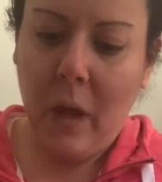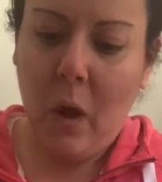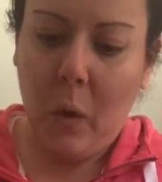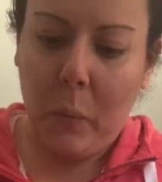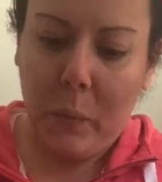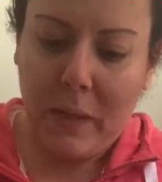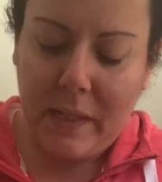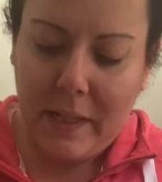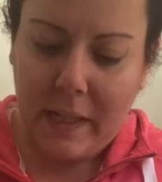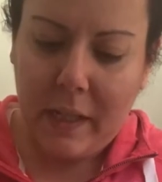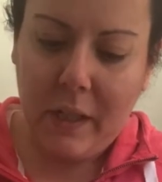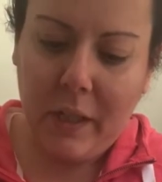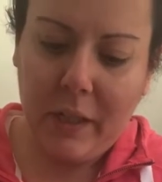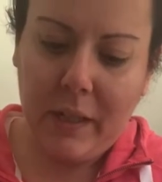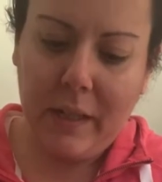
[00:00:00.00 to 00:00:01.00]
Once it
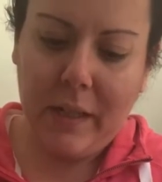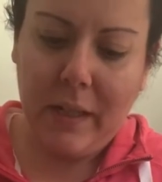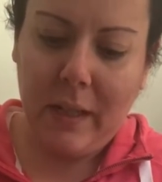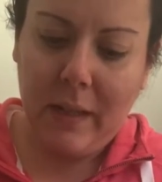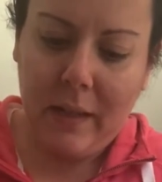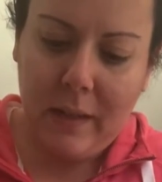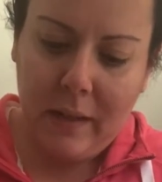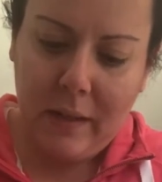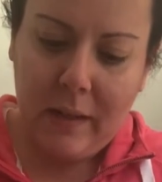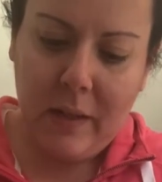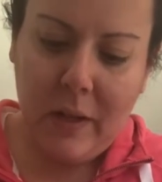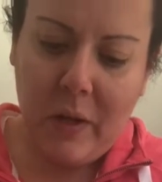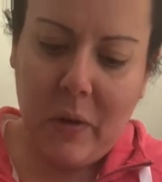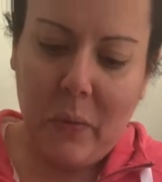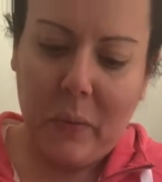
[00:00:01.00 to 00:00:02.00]
cooks,
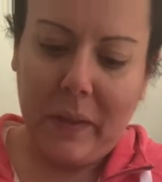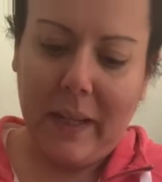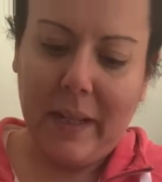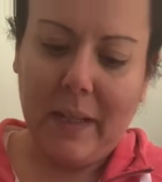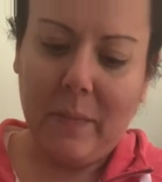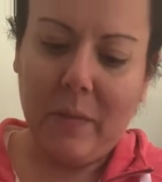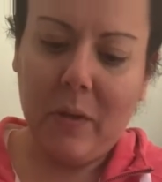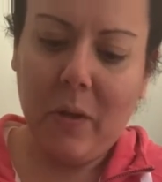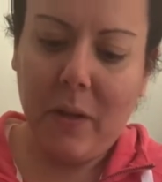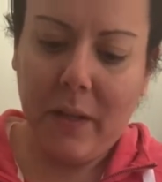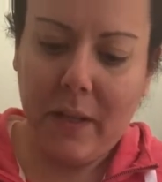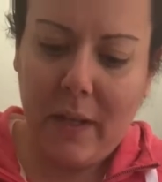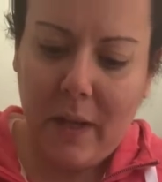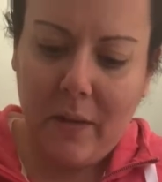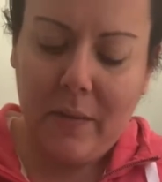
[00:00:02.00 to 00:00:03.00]
we'll get some sauce
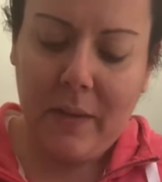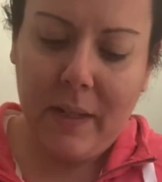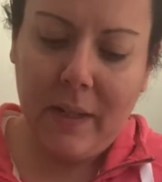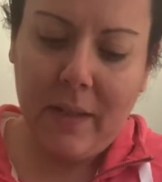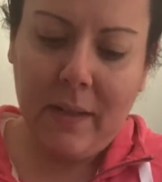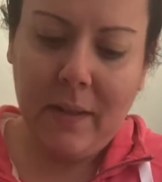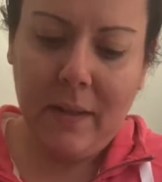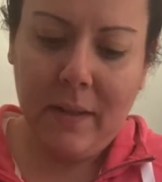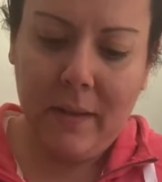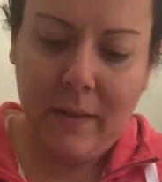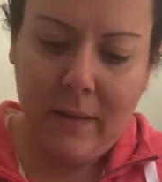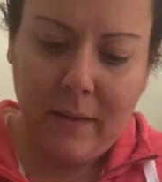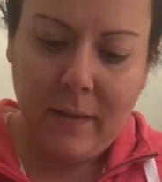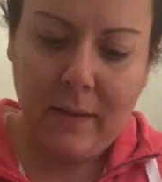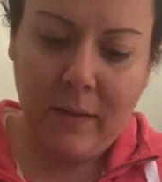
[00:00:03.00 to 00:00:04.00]
going.
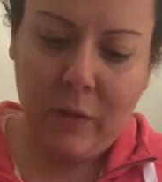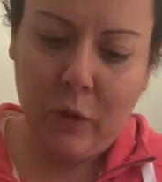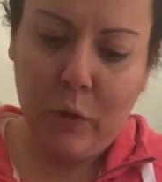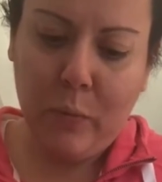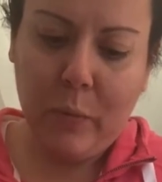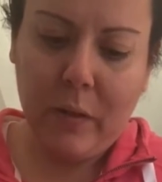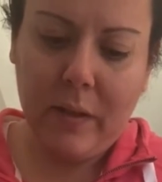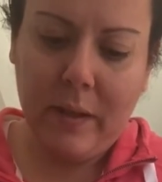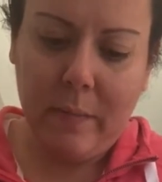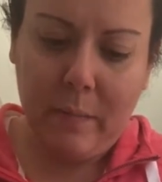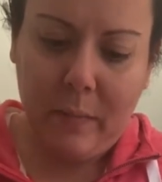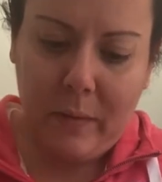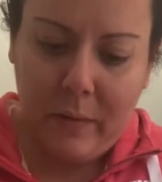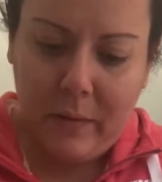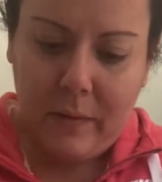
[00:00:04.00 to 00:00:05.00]
Super
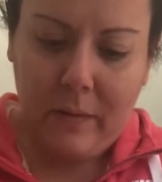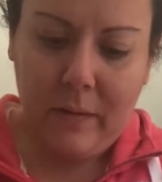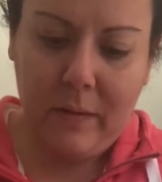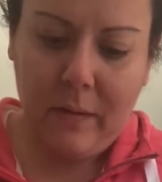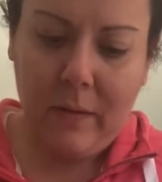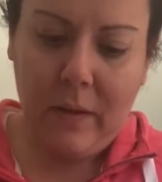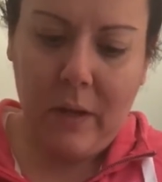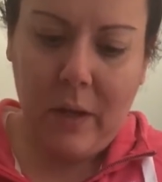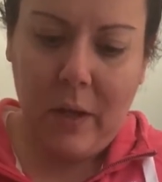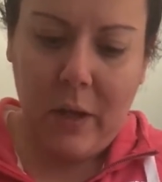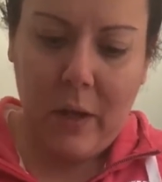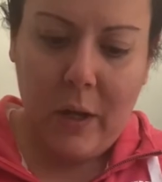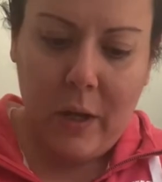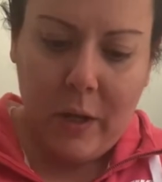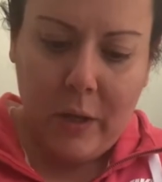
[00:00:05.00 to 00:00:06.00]
simple,
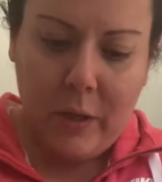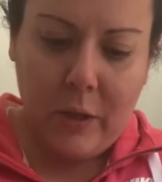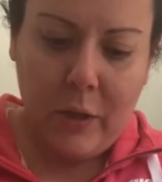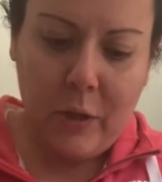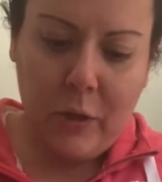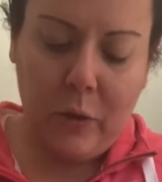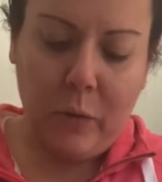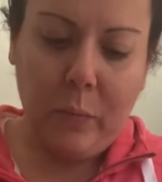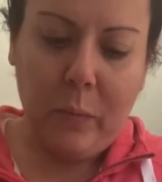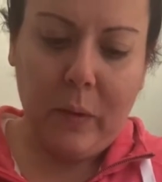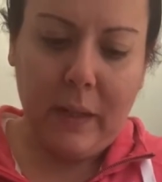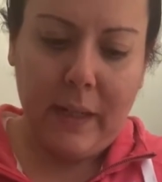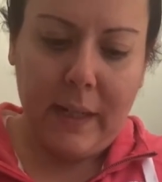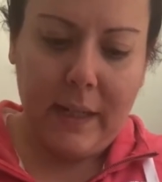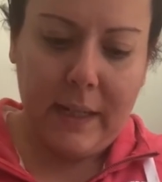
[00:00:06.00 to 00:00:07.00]
super
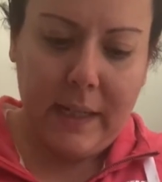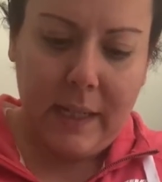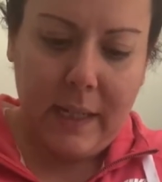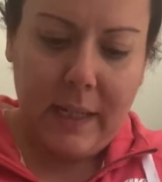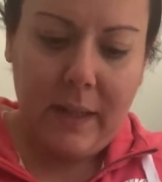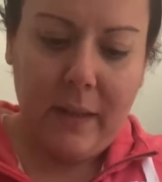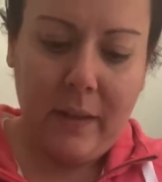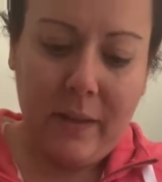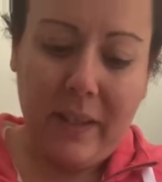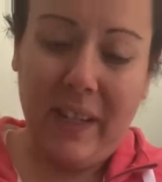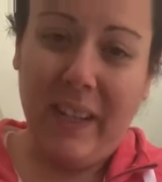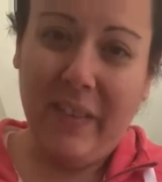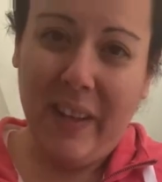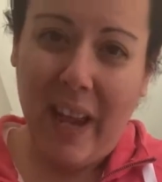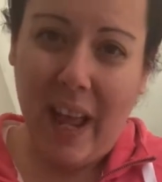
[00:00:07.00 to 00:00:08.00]
easy. You can
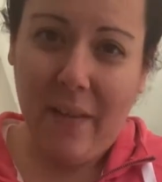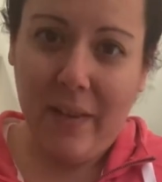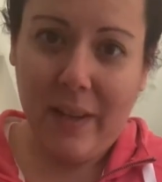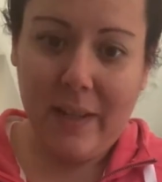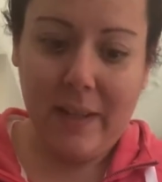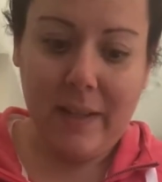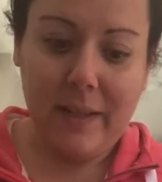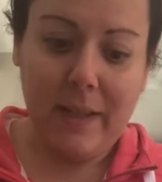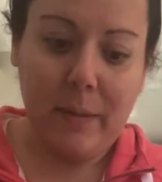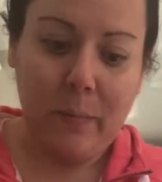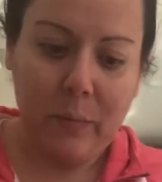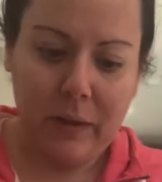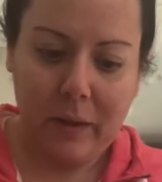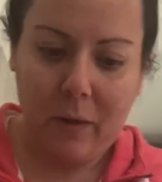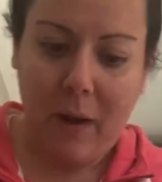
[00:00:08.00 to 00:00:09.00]
even have it as a dip
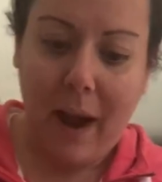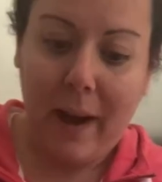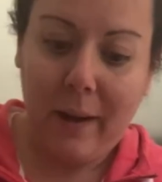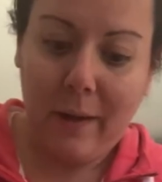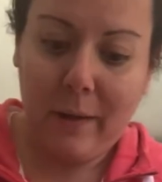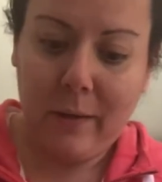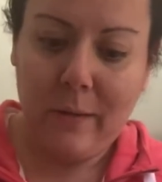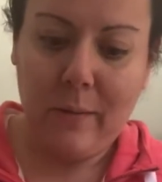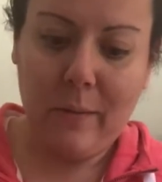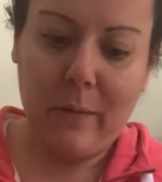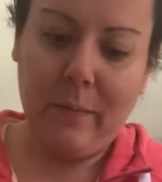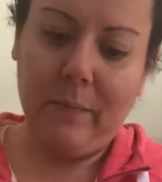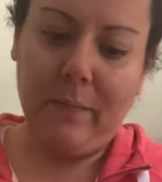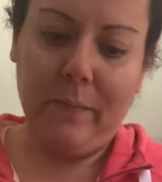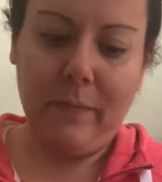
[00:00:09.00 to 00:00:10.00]
with crackers or
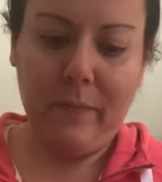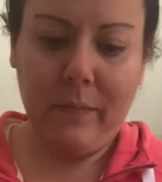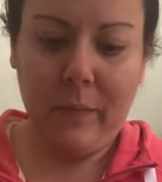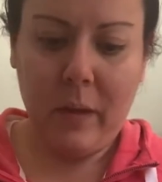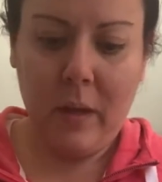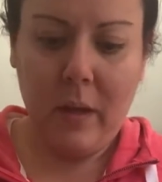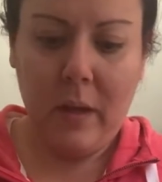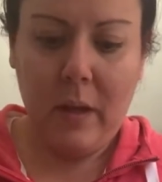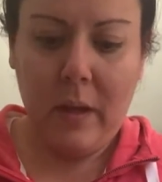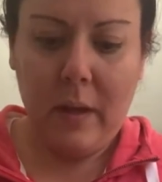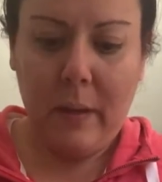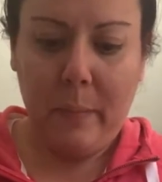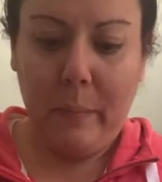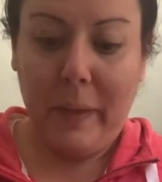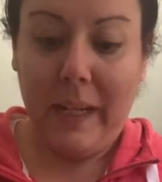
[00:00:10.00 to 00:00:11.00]

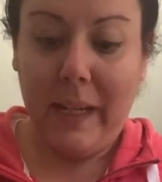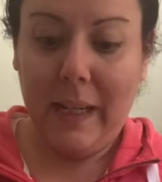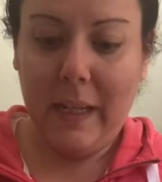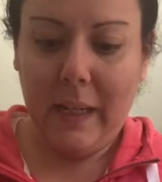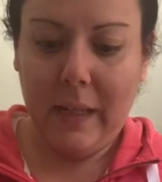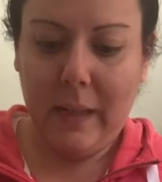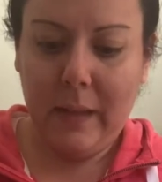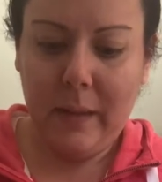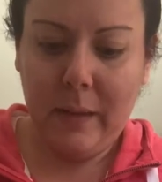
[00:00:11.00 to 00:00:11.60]
pita.